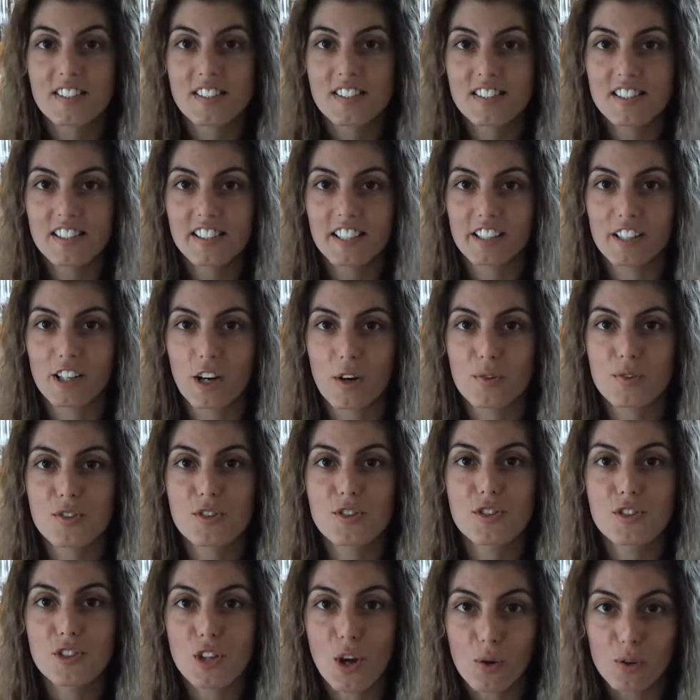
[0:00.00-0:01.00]
is going to go
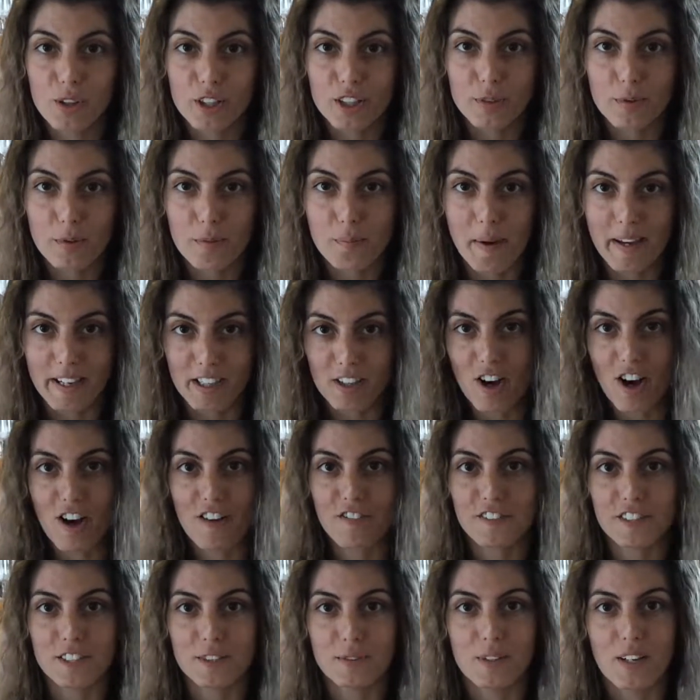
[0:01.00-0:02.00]
so good with my coffee, you